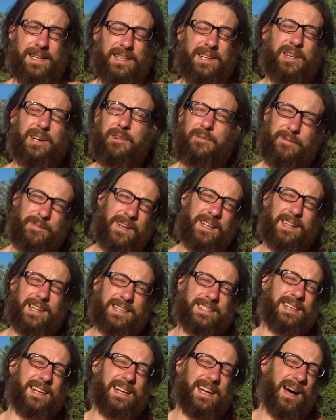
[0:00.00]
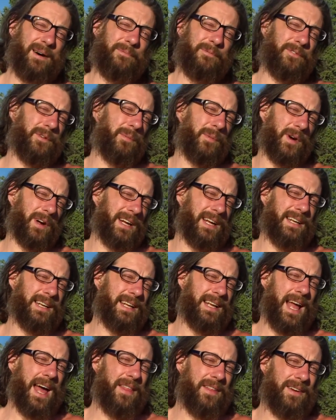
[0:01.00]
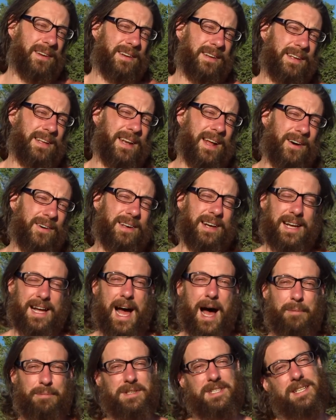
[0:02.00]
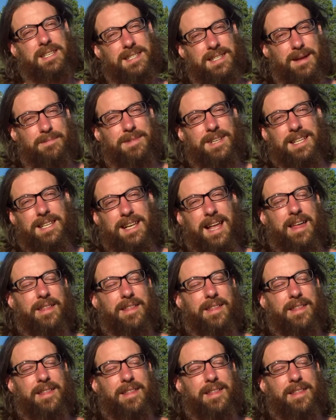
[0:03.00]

the good feelings that come from working together, and accomplishing something